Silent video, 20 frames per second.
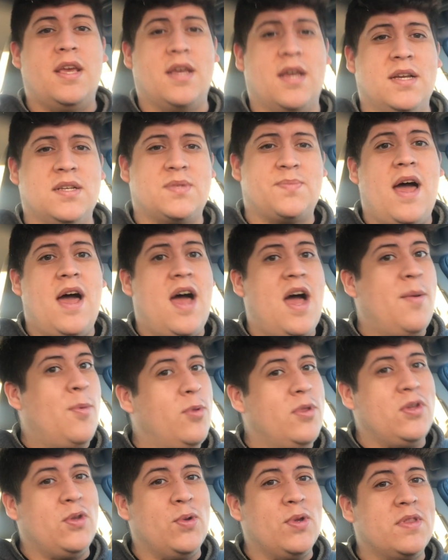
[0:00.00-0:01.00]
guys, I'm
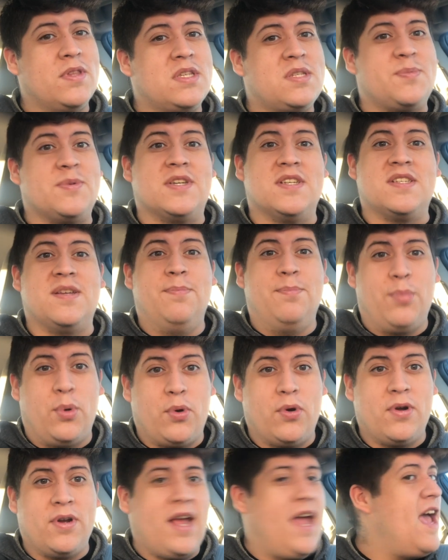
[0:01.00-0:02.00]
only doing this because I'm
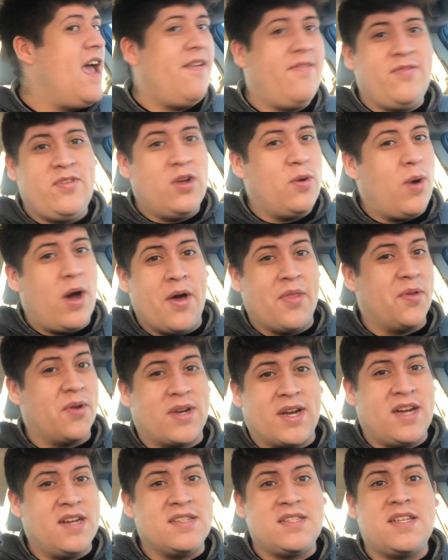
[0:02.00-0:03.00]
bored, have no other
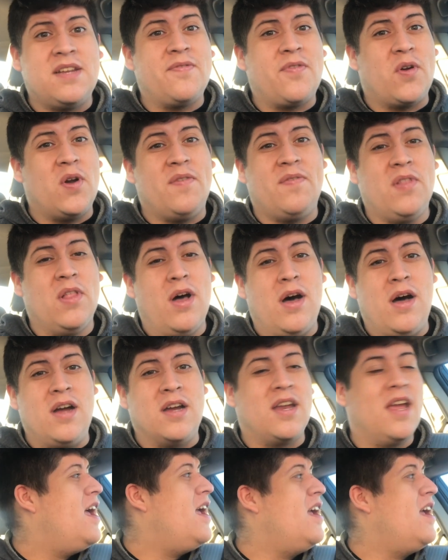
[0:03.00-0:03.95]
content for a vlog,